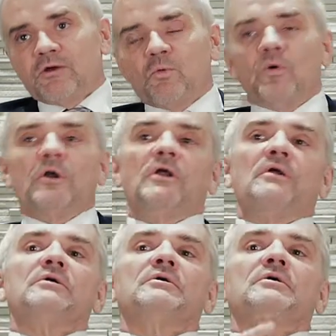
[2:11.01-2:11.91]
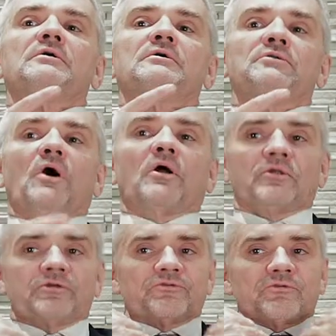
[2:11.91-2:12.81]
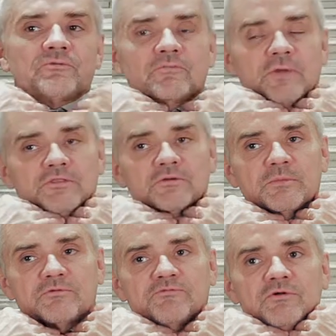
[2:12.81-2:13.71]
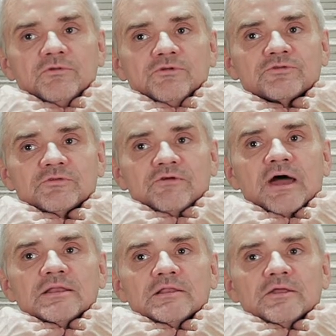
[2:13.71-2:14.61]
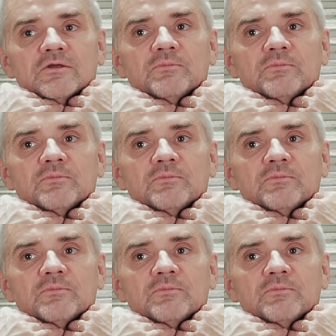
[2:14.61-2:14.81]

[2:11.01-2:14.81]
where not only might there be fullness in the fatty layer,